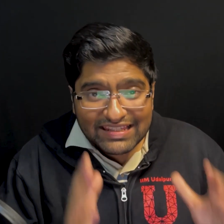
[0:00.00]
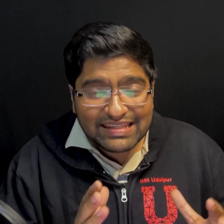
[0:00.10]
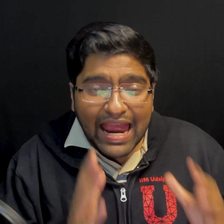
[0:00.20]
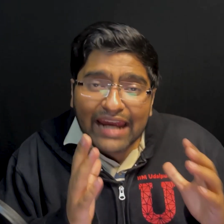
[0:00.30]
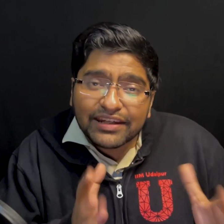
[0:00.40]

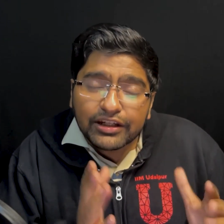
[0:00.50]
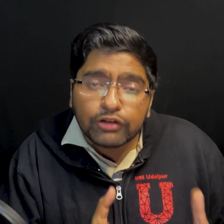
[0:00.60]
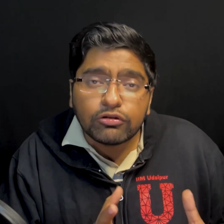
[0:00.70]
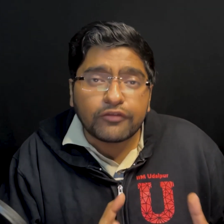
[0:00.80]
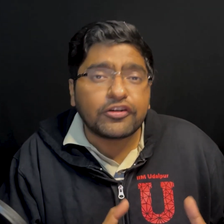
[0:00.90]
this
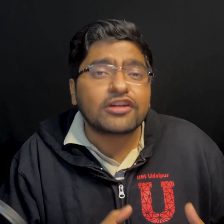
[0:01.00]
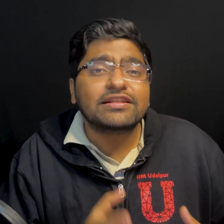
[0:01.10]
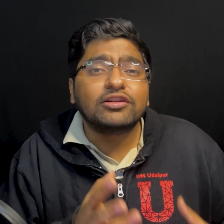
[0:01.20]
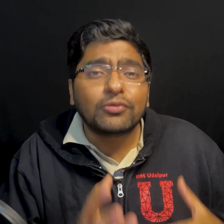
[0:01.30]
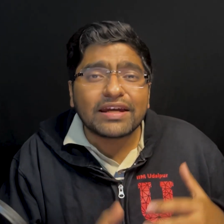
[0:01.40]
attitude of
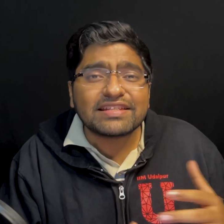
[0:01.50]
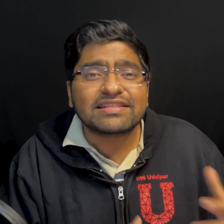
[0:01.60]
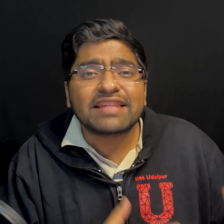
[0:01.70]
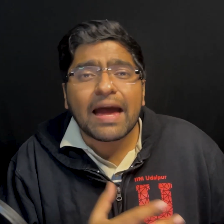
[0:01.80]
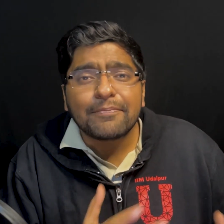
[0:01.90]
yours that, okay,
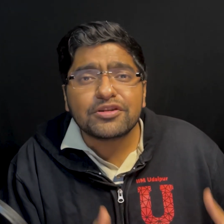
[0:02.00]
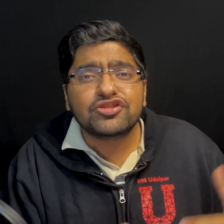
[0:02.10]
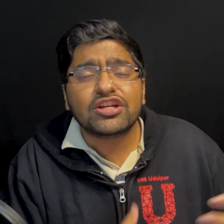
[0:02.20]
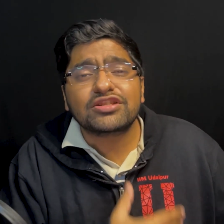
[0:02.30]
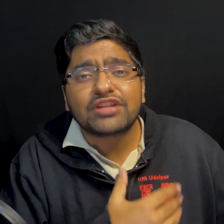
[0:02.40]
SNAP
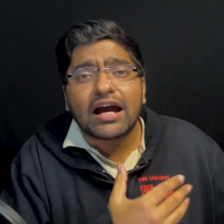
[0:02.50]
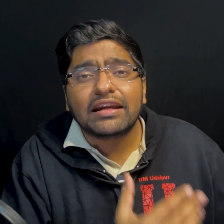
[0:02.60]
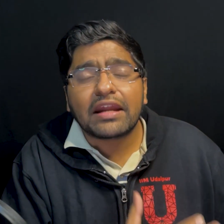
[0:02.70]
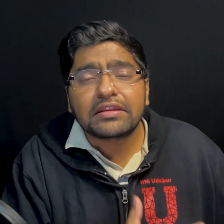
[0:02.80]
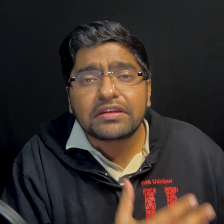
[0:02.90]
is just
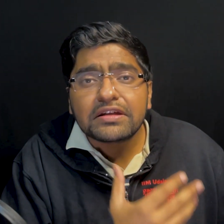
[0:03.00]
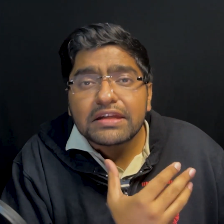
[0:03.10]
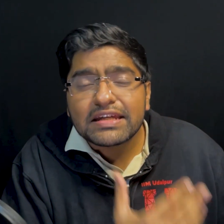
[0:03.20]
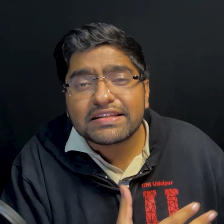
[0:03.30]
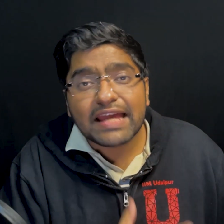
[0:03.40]

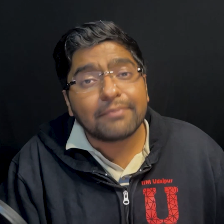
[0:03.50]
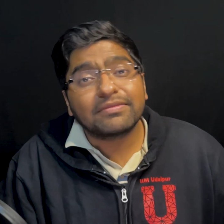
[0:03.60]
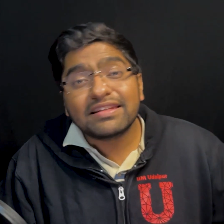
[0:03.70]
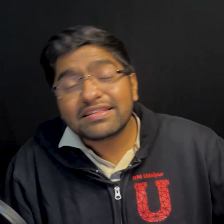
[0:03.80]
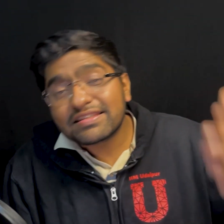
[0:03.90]
another
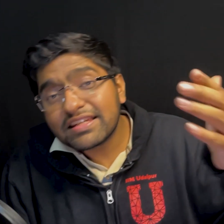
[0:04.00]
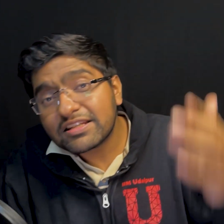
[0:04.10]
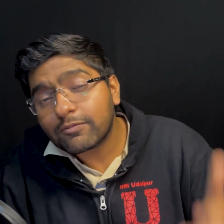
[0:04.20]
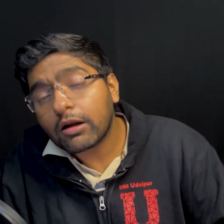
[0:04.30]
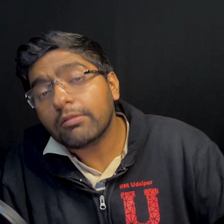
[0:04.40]
exam, this
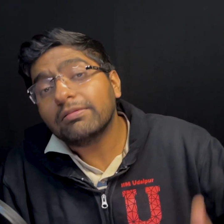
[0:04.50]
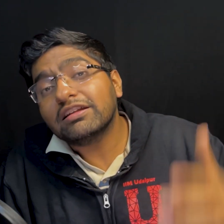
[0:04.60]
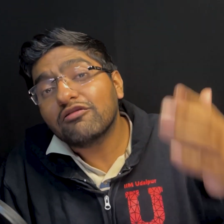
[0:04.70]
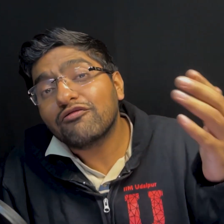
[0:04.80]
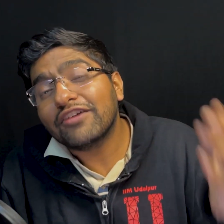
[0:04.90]
is
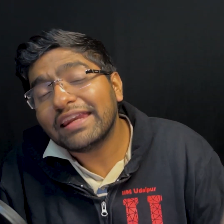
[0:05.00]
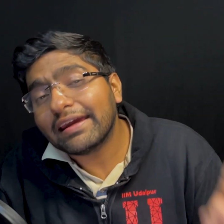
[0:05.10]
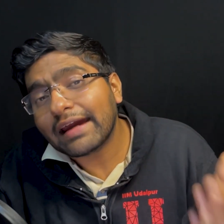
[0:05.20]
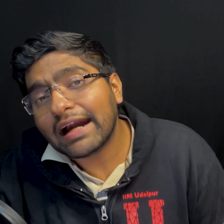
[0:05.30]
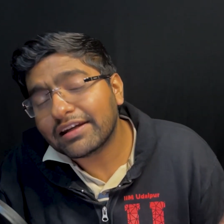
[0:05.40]
probably the
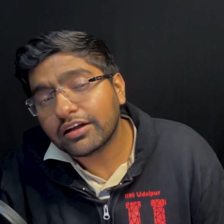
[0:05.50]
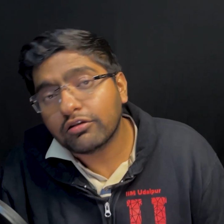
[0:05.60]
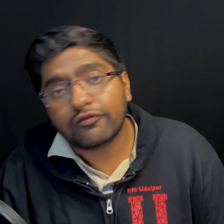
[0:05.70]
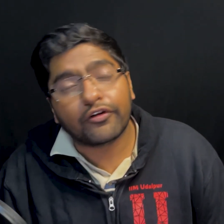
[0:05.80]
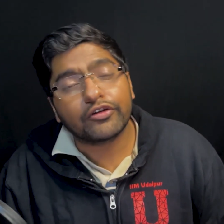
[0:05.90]
winning
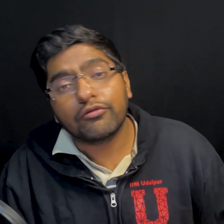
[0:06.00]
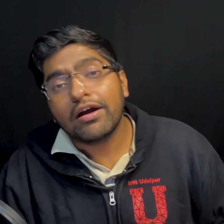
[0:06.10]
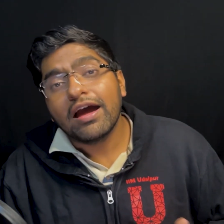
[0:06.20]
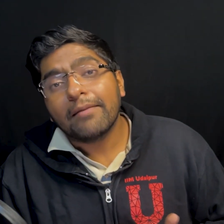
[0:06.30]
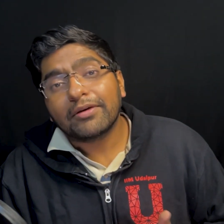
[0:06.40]
attitude for
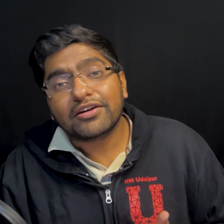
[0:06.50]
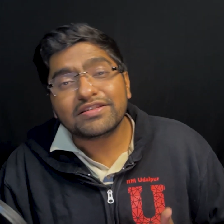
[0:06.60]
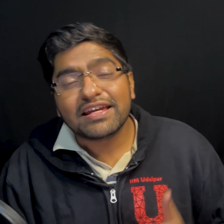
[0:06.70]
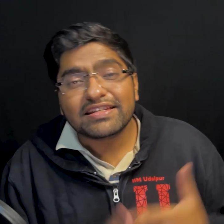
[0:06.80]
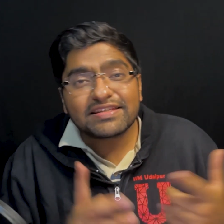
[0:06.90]
you,
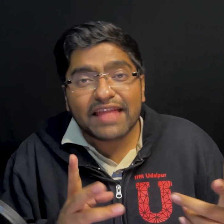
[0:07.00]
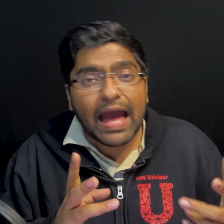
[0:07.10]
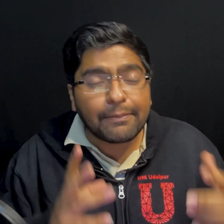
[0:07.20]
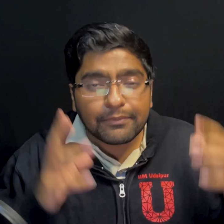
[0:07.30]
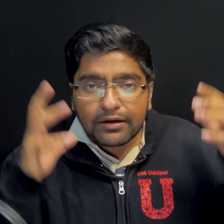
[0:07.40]
because
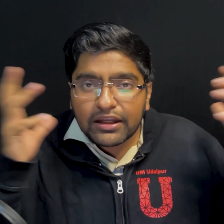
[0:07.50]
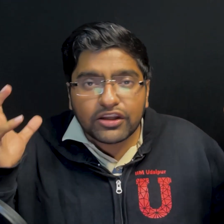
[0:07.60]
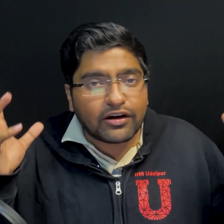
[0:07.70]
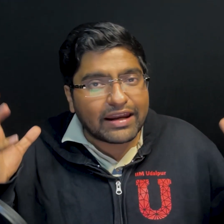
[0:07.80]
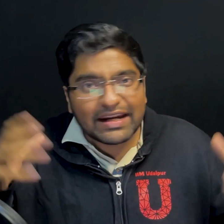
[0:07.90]
SNAP
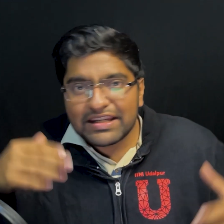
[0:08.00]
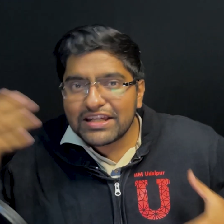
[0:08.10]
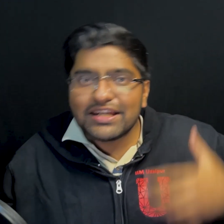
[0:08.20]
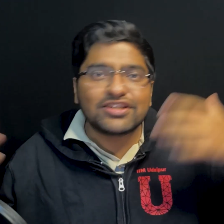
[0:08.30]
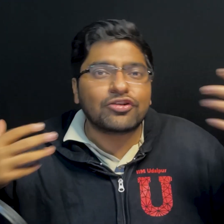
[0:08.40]
in your head
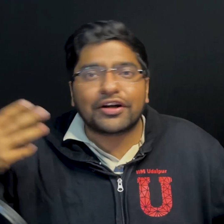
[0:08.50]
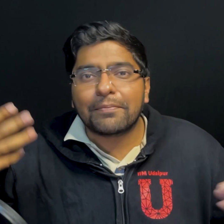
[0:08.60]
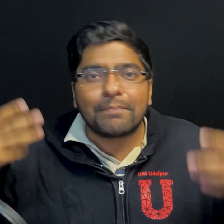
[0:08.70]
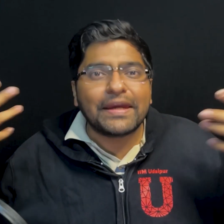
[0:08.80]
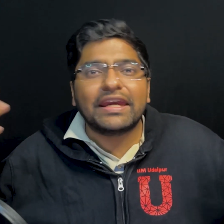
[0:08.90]
is
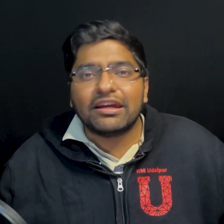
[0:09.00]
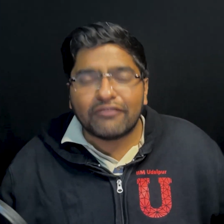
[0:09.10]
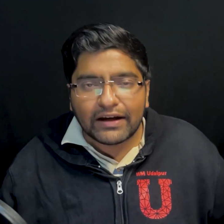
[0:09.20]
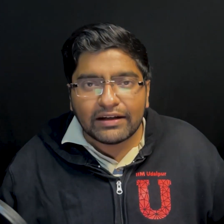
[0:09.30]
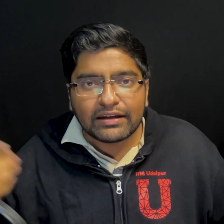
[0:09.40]
not a big
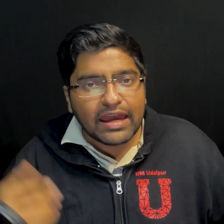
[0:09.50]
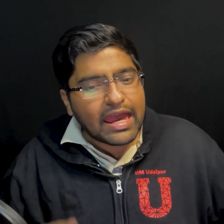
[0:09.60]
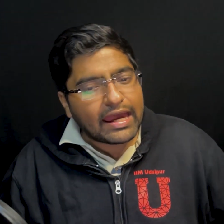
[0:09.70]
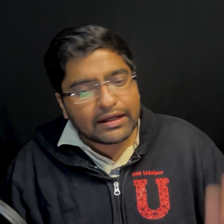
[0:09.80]
event